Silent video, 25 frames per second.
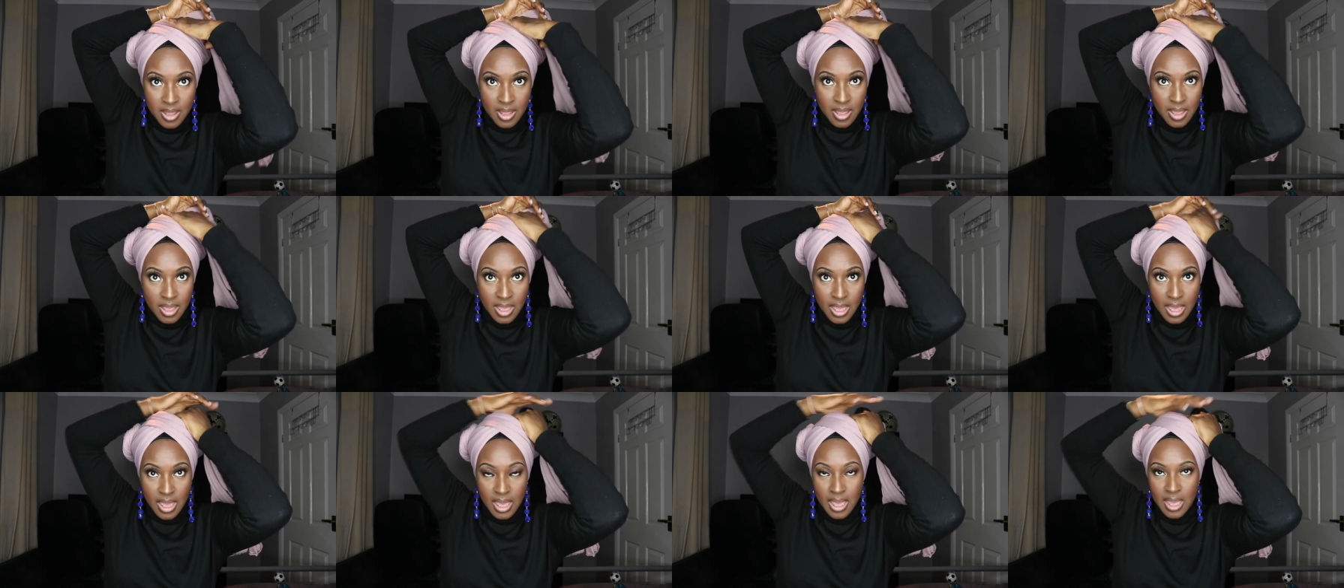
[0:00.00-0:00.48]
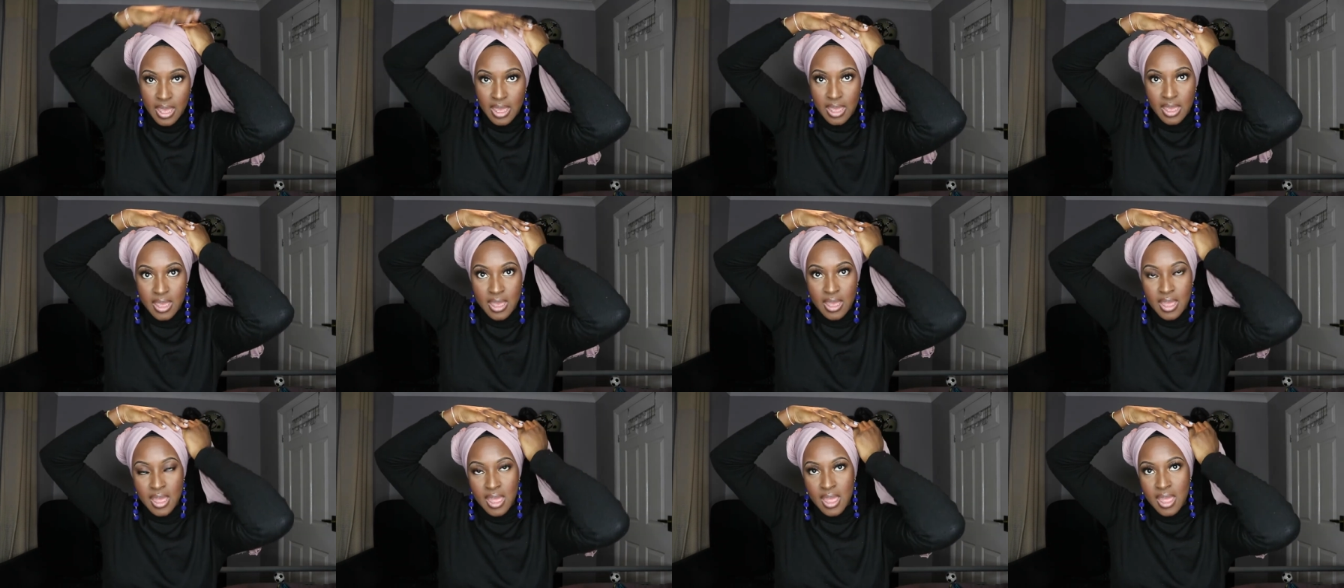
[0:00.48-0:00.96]

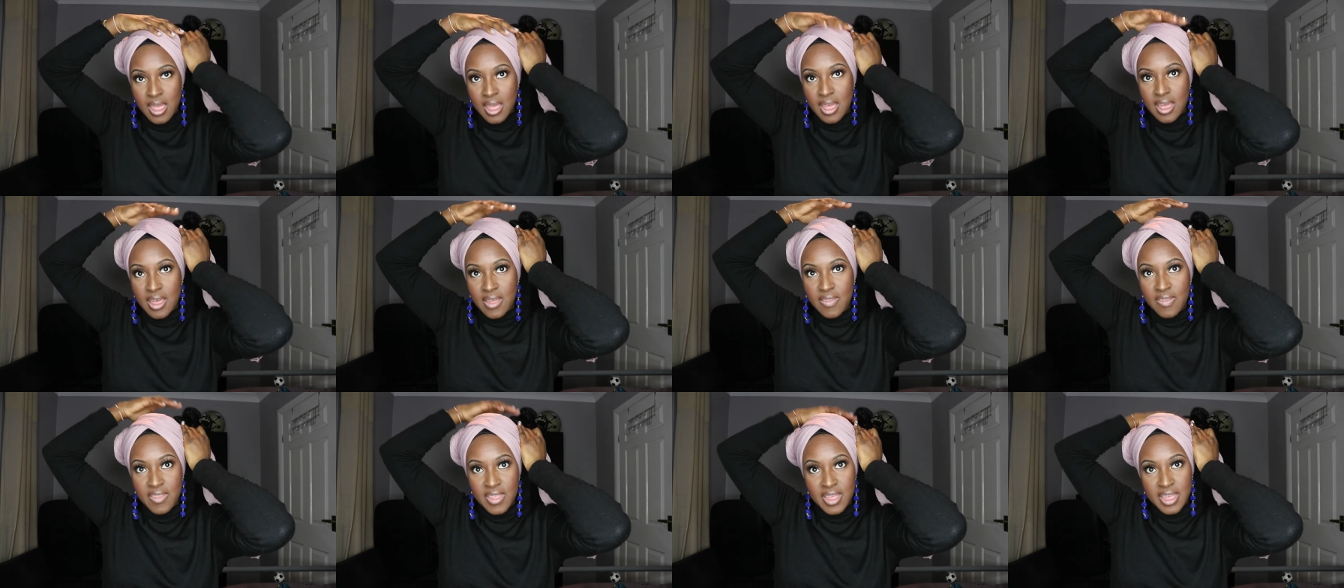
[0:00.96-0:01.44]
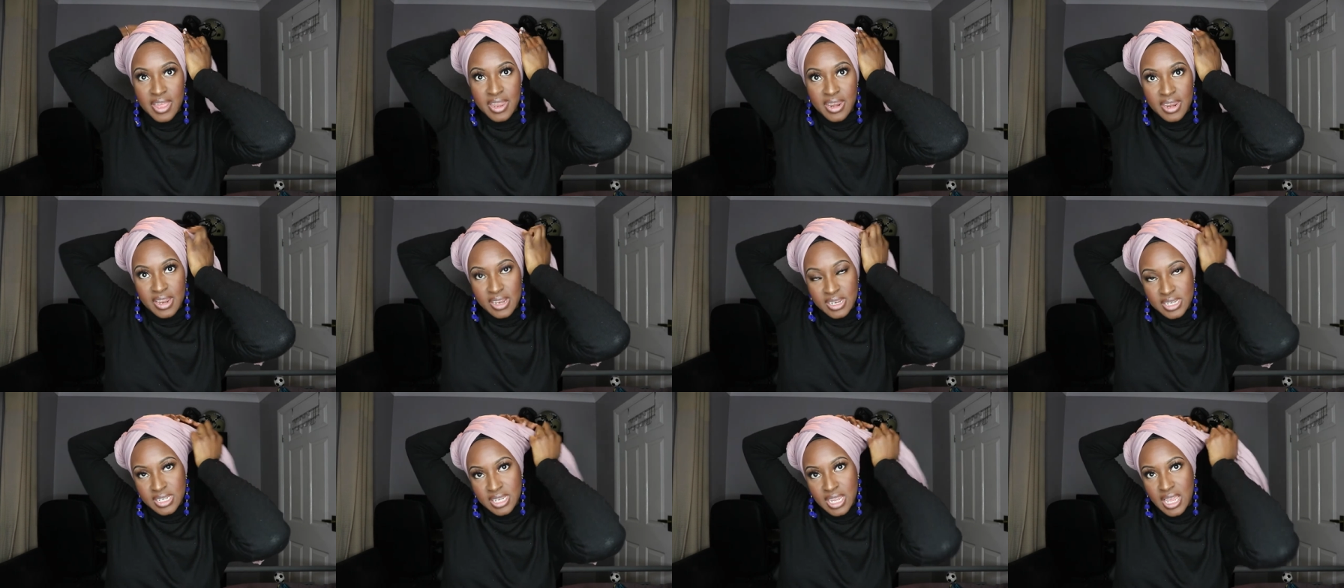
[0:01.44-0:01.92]
okay, and
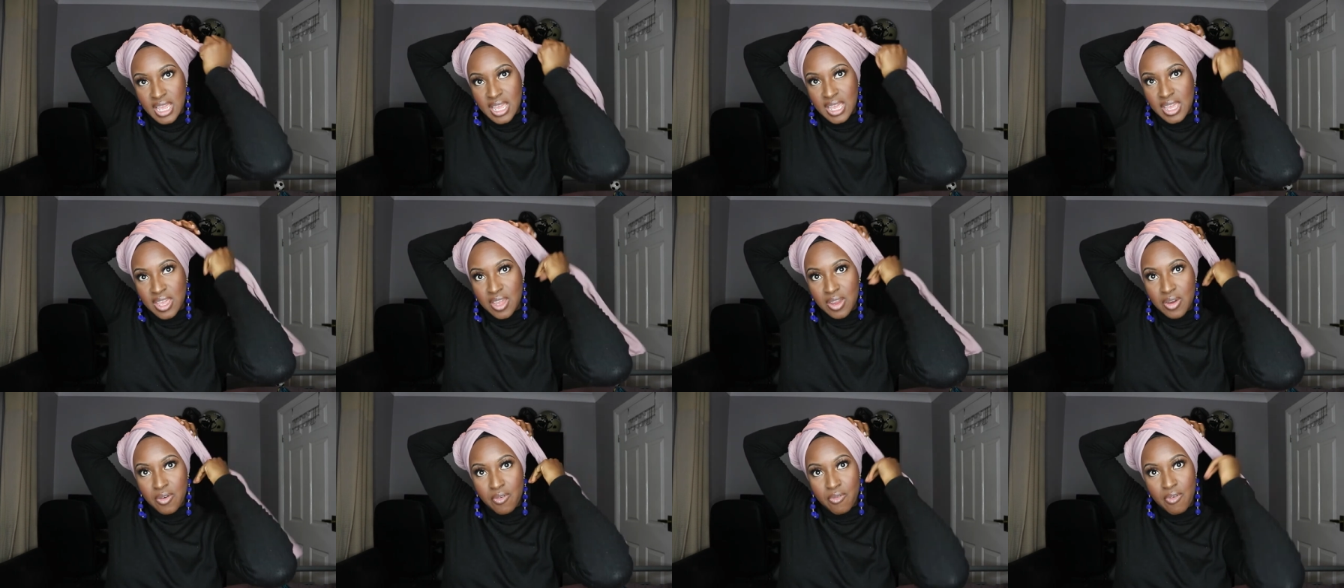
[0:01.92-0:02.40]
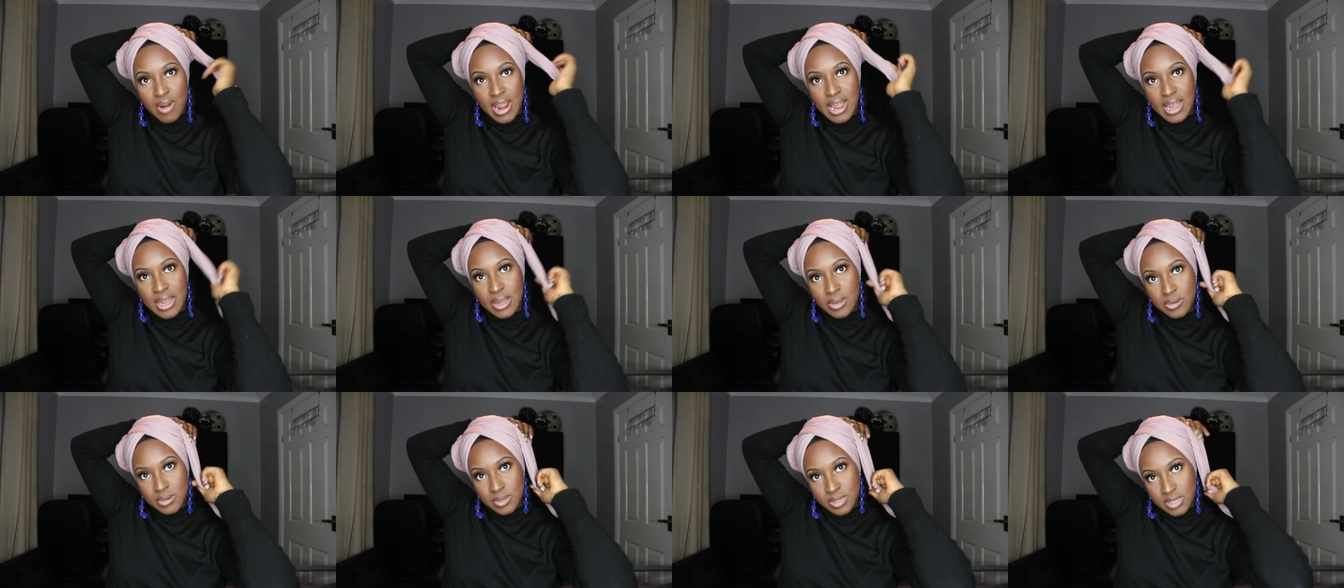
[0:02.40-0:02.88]
then take it
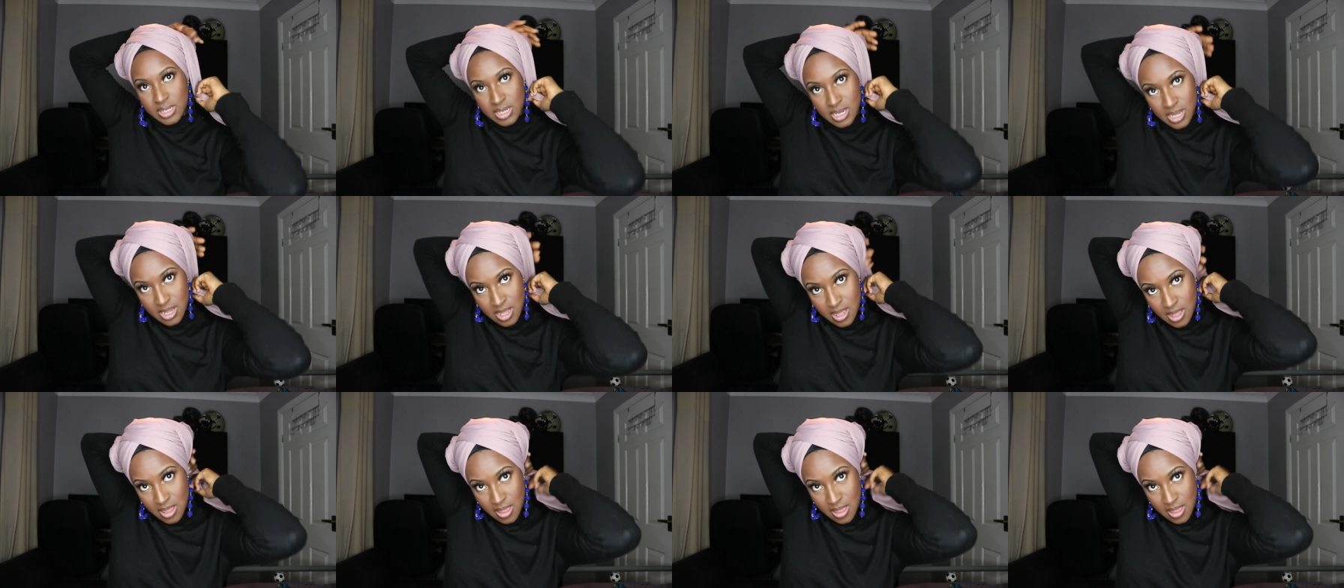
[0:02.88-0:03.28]
round